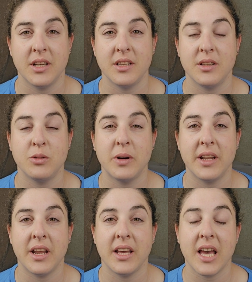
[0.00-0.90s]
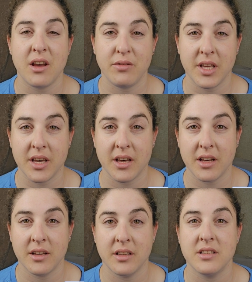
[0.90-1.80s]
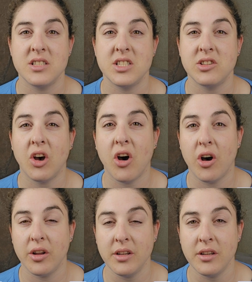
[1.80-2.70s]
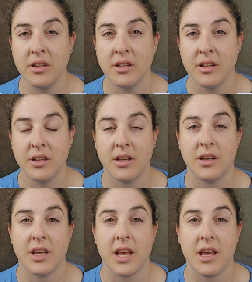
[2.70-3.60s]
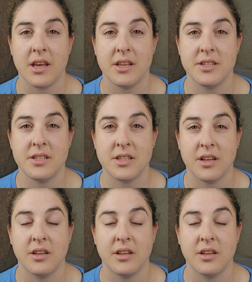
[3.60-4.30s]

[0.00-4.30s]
The one I gave here, staan, is